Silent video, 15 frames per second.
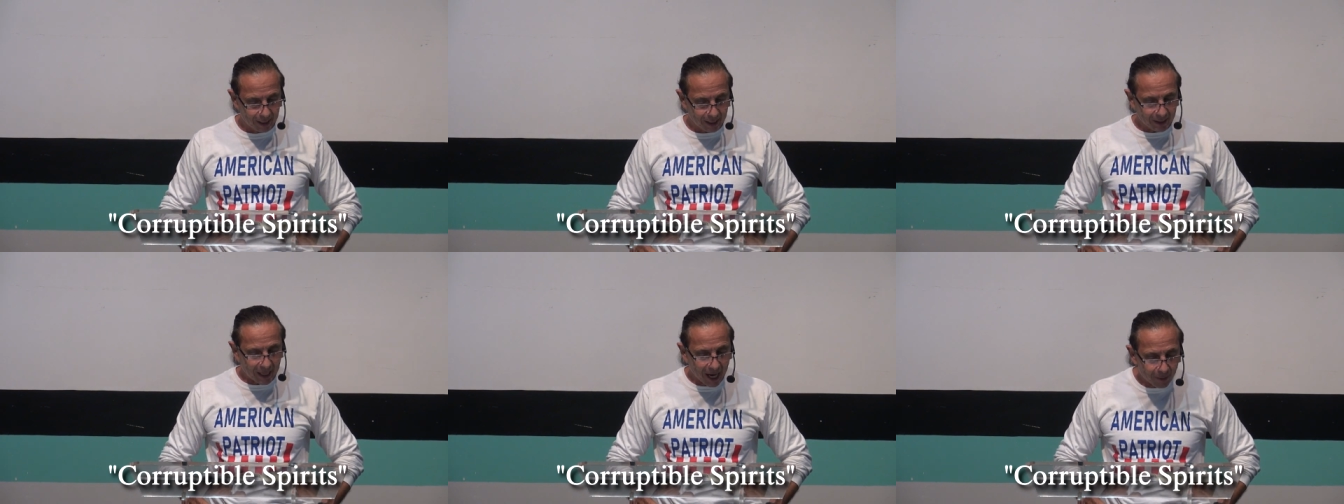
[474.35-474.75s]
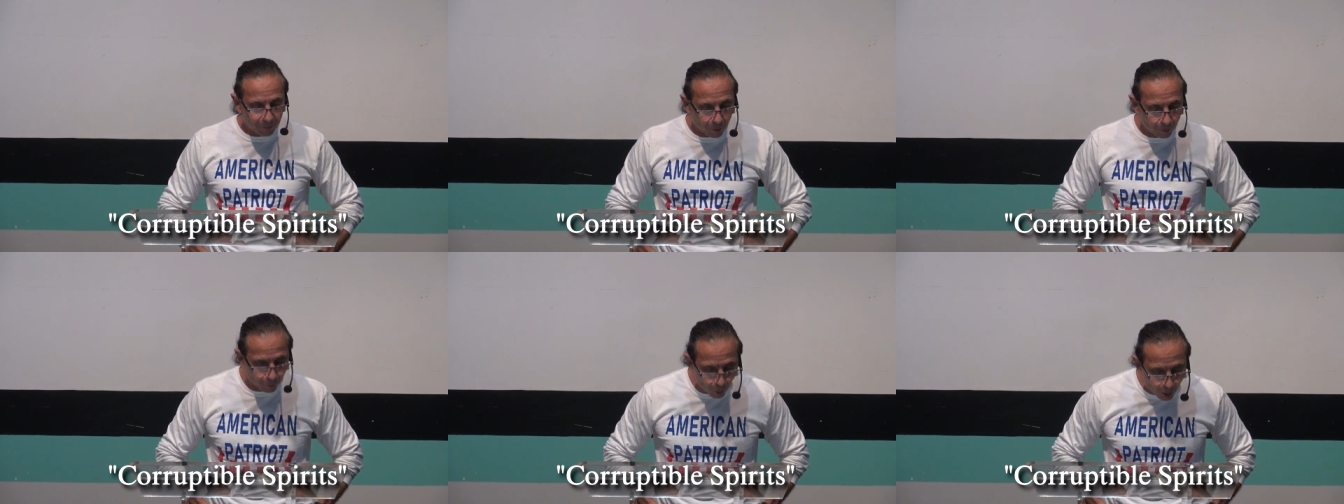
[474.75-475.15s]
They have a
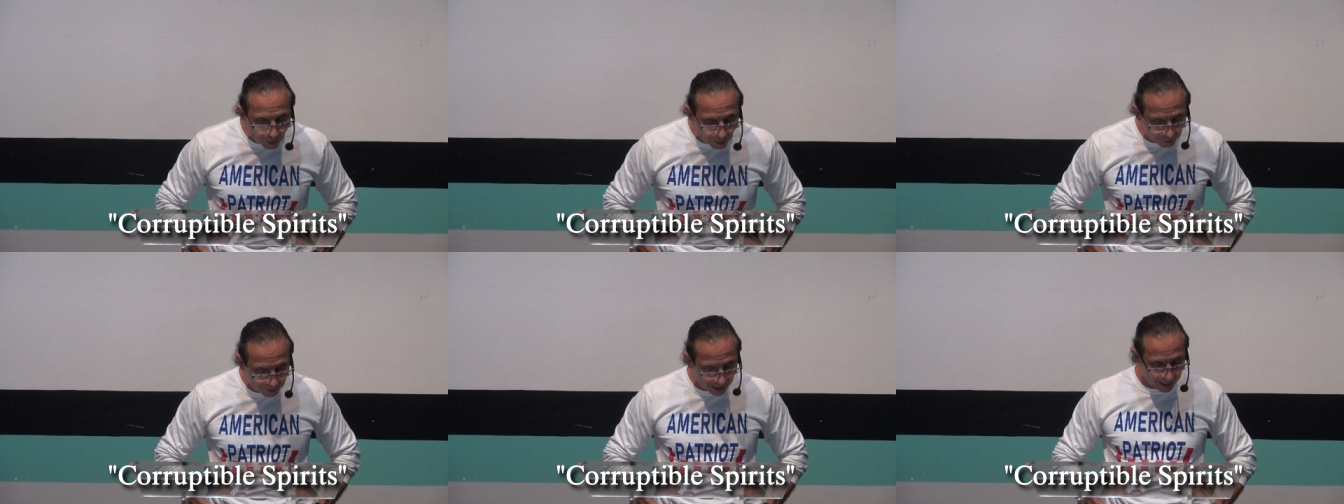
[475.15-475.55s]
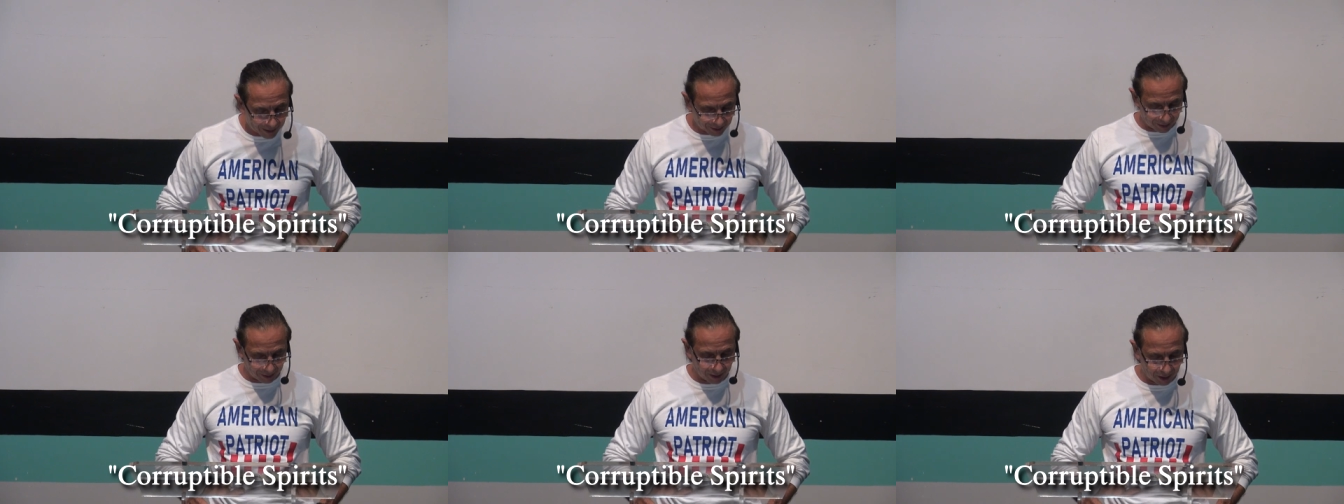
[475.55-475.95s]
form of
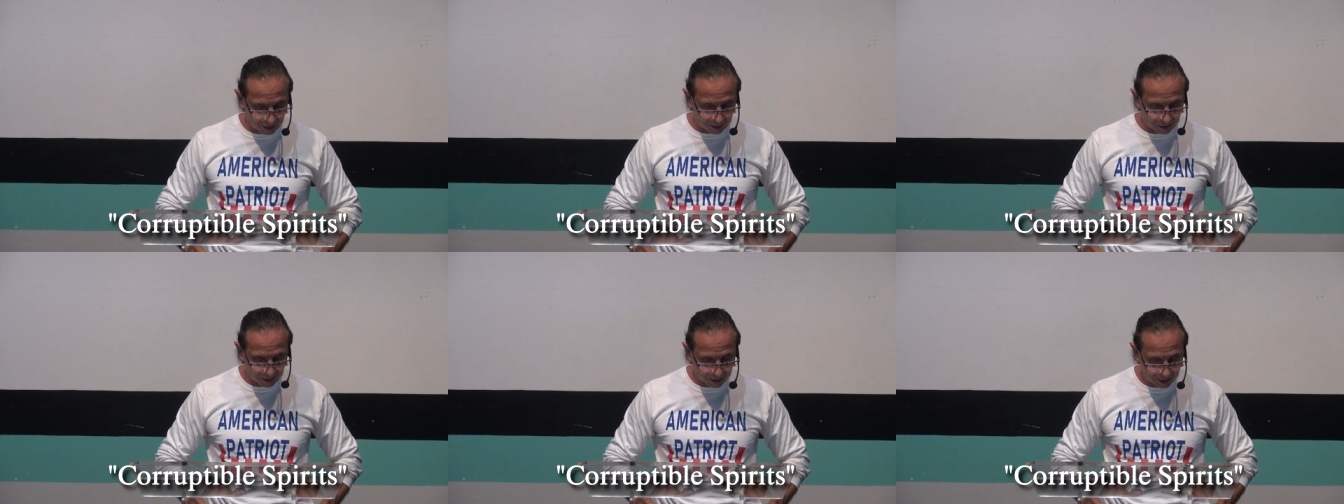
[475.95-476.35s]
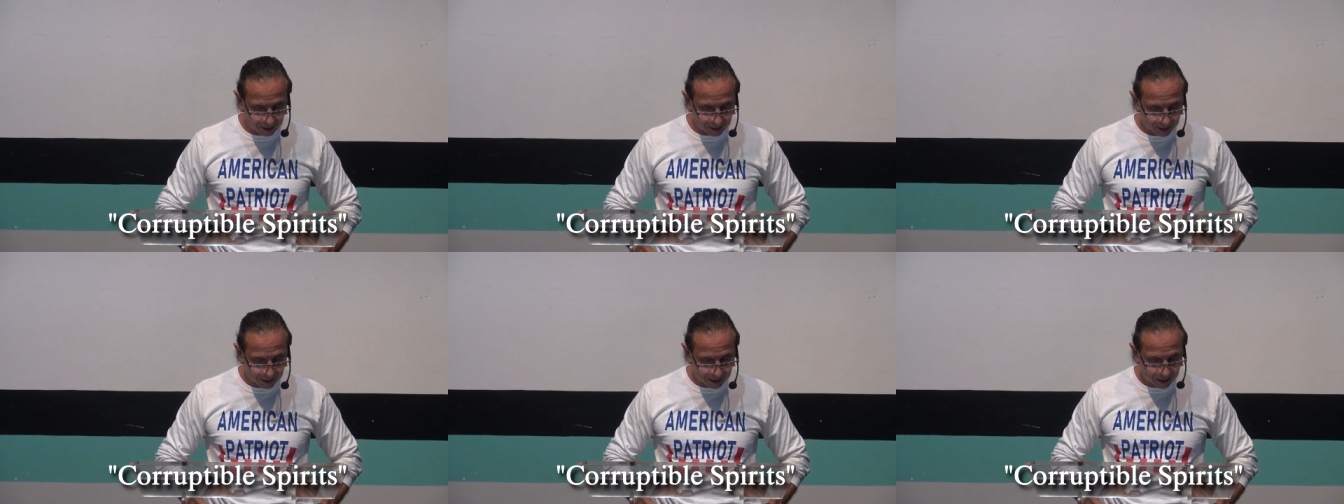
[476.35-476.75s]
godliness,
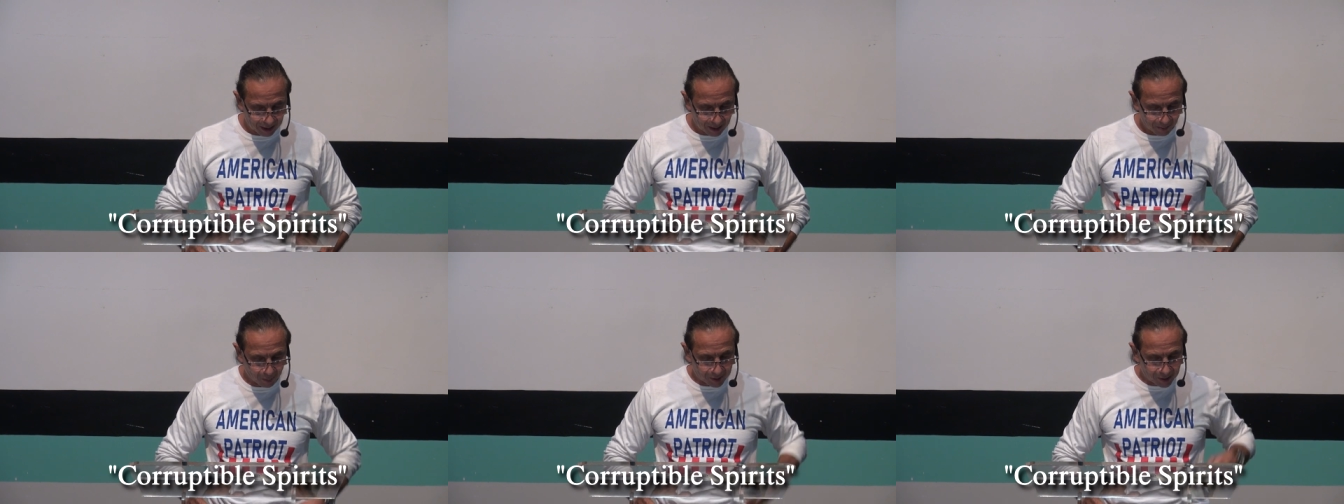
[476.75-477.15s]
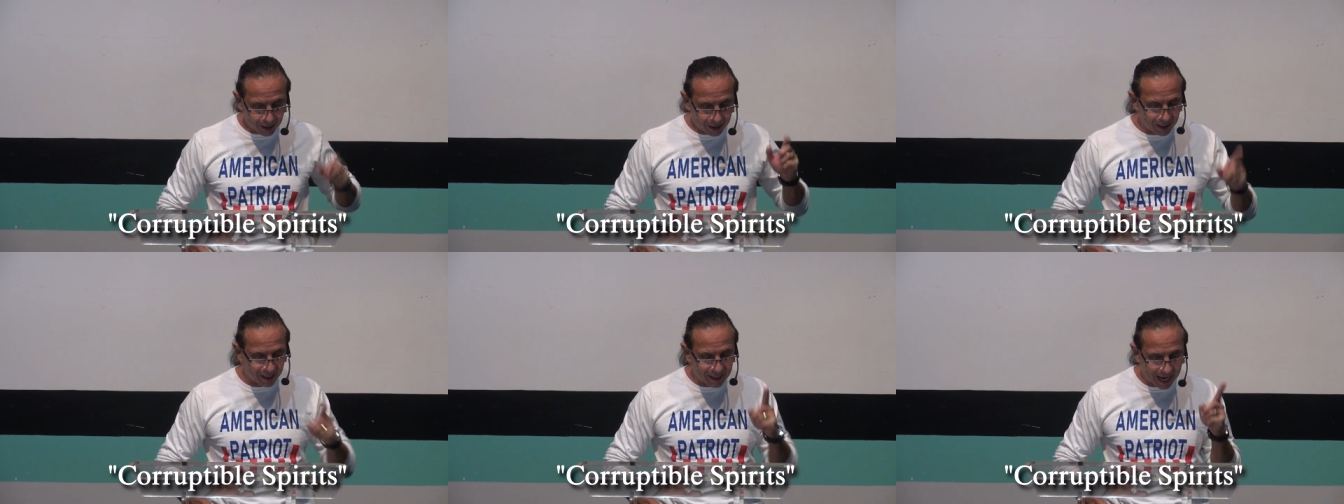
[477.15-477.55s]
but they
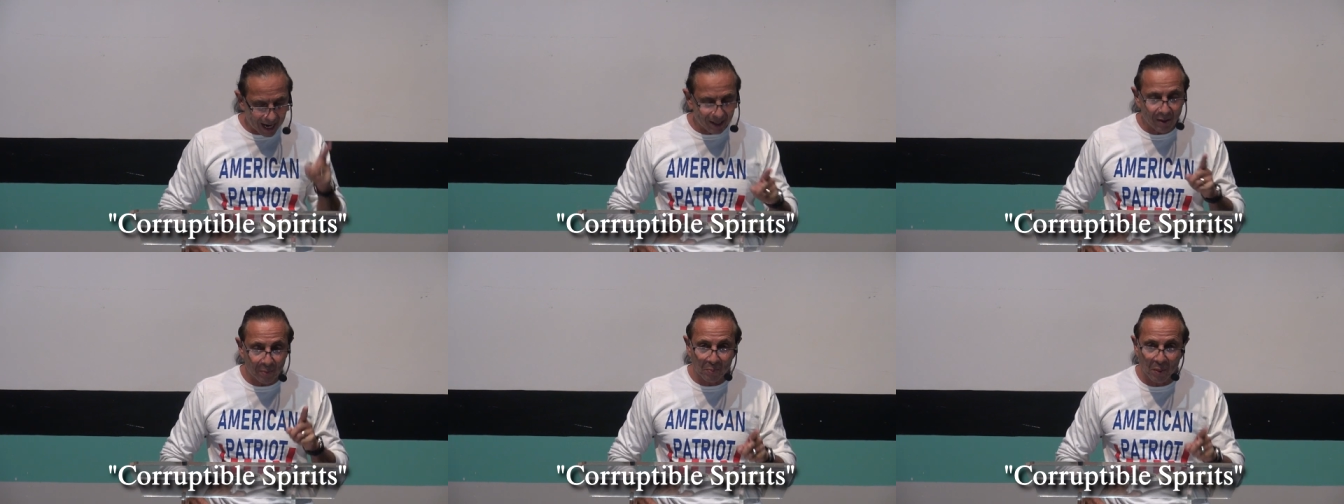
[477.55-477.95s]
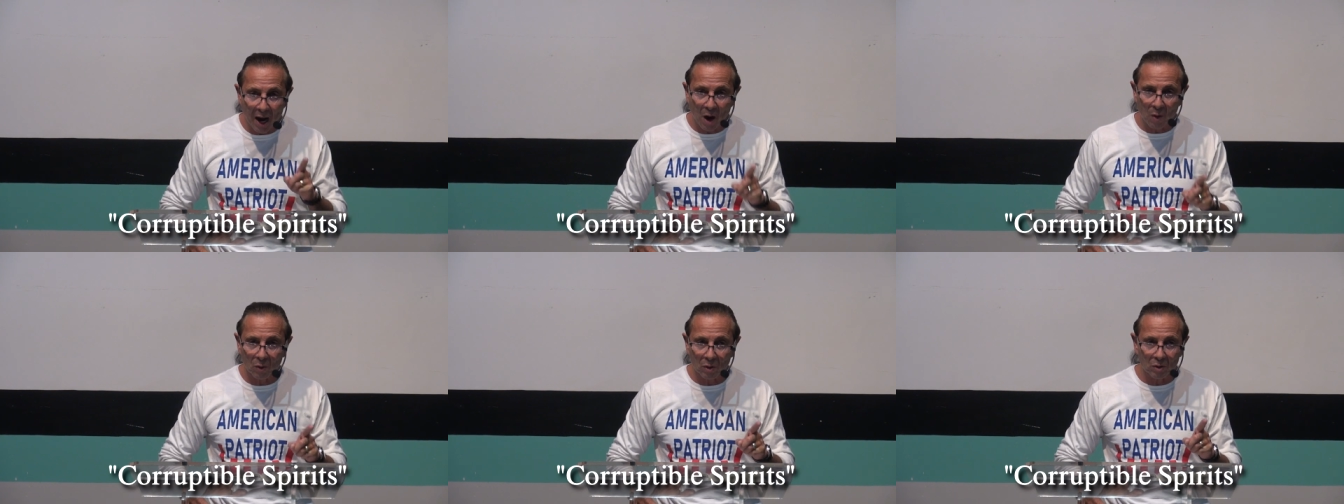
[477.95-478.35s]
deny the
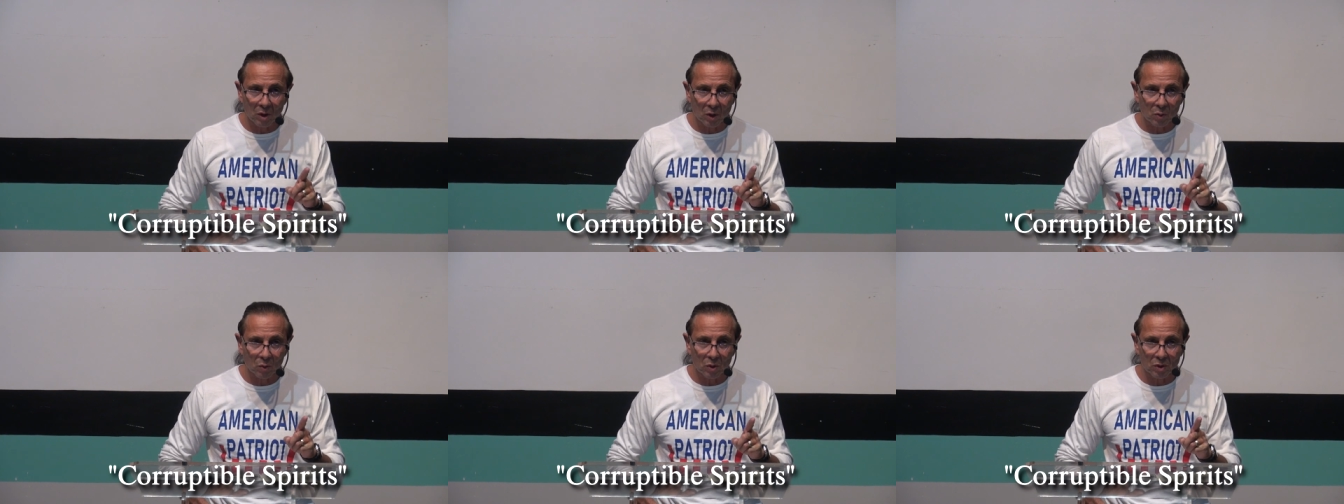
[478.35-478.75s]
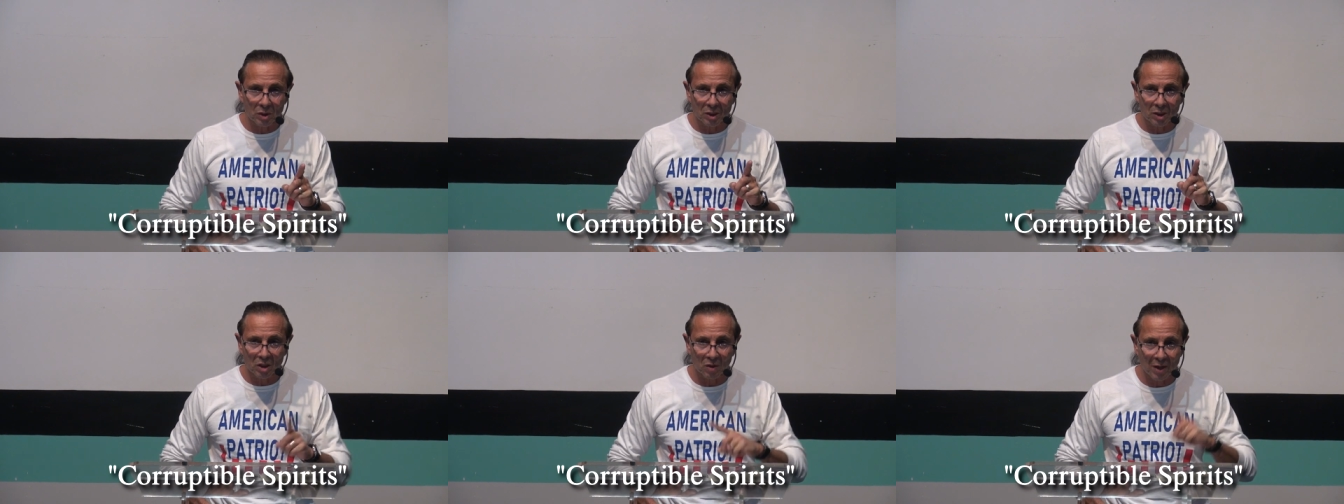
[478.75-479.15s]
power. In other words,
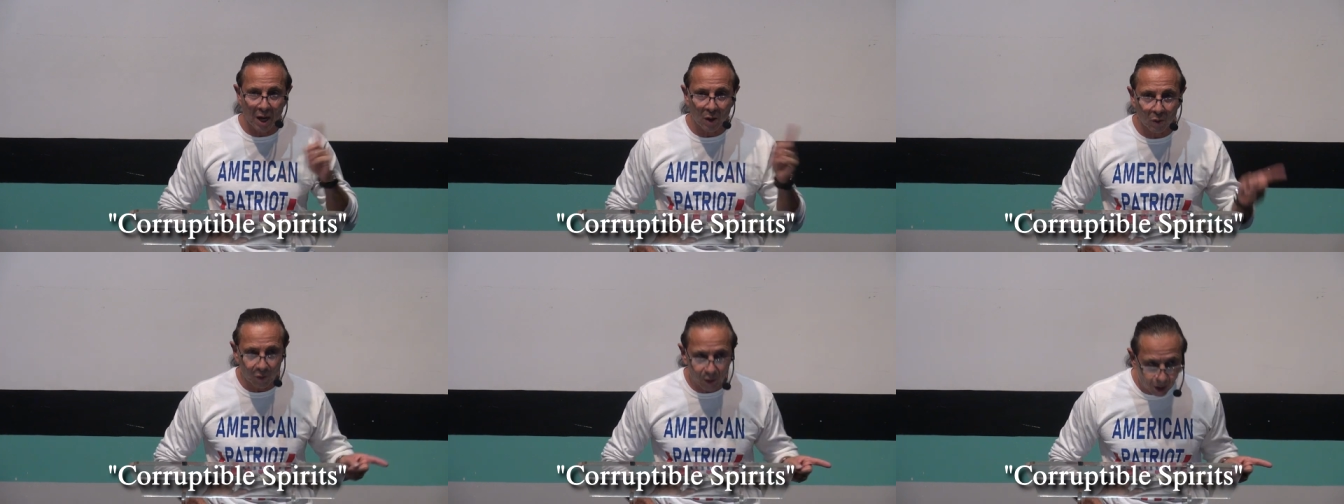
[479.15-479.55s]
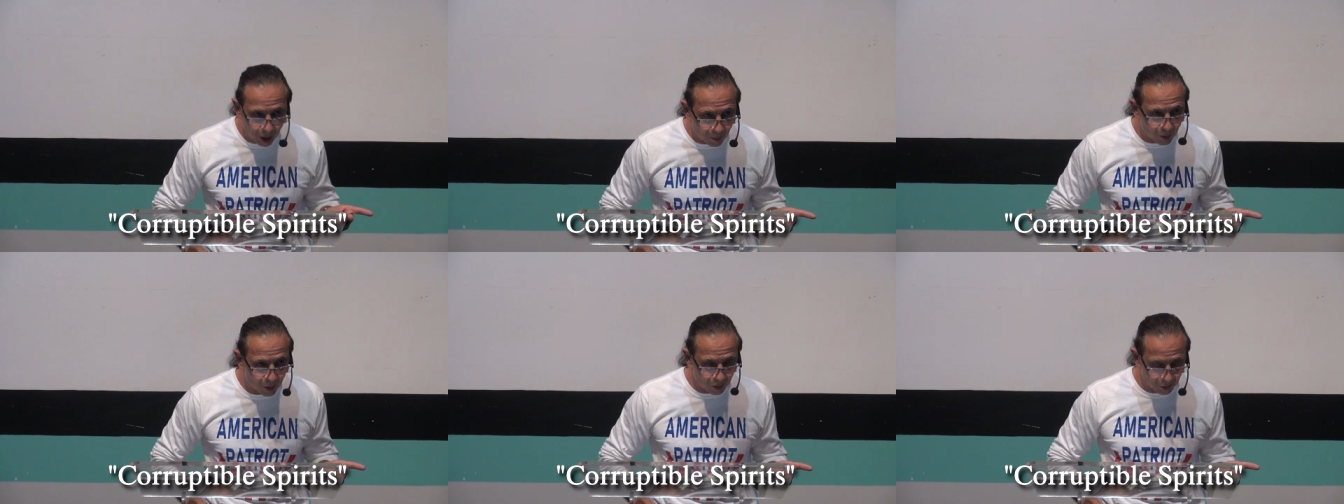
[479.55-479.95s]
they're not
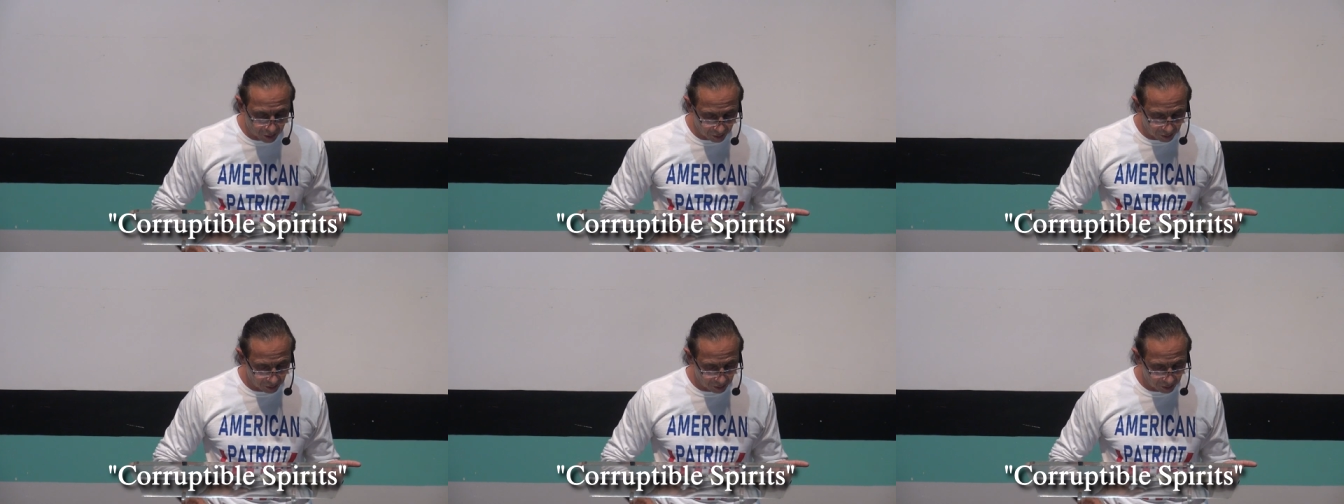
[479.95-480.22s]
overcomers.